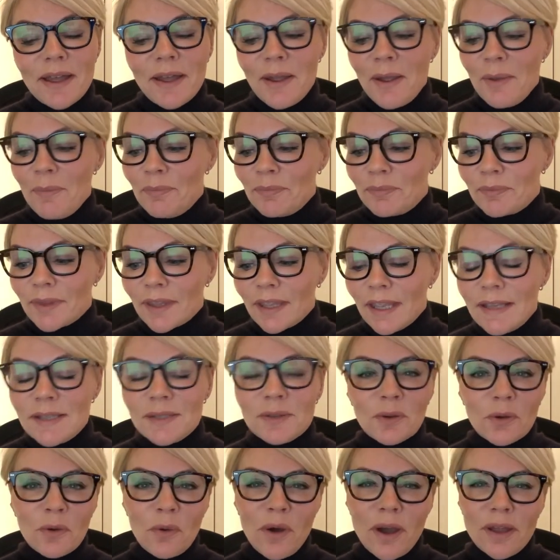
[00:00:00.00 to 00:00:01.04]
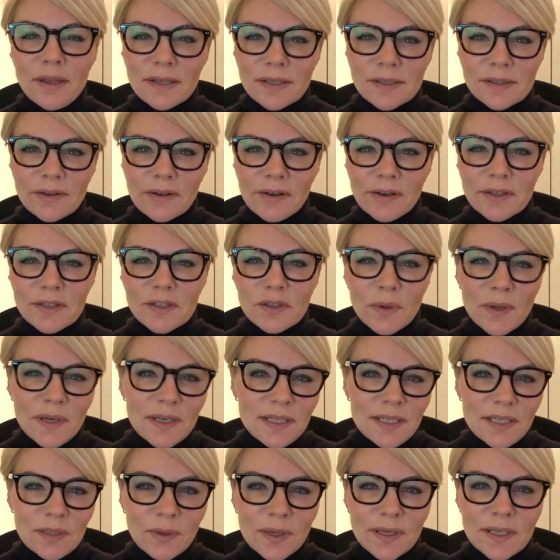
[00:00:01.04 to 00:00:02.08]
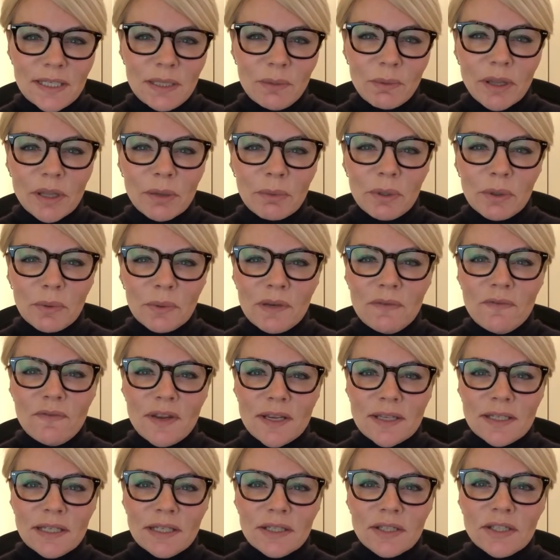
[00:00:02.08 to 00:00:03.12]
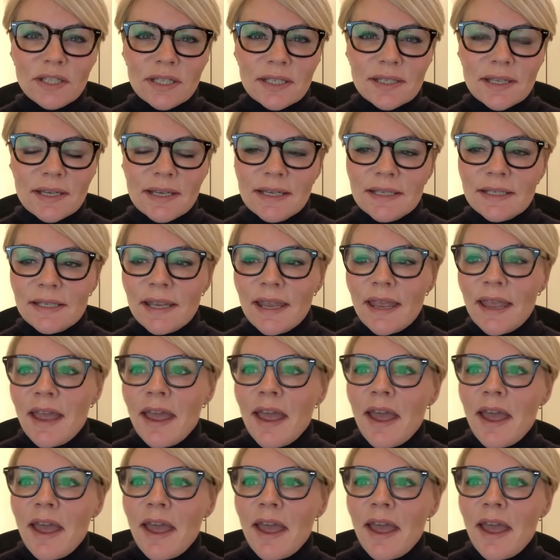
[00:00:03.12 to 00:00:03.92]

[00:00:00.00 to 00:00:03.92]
Um, it's not quite the start to 2021 that we'd all envisaged, is it?